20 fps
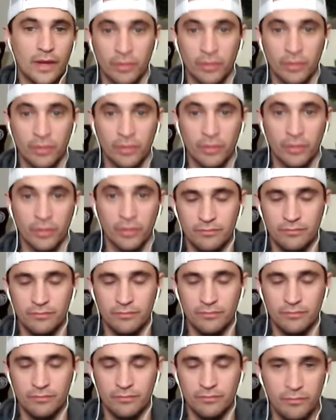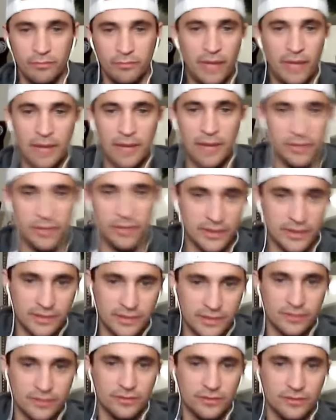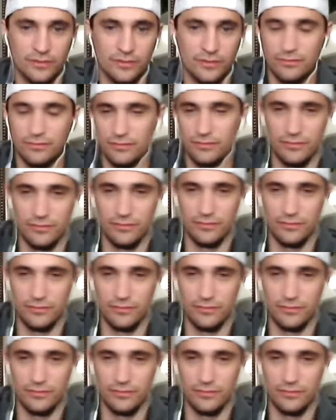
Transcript: We've built up Pappy's.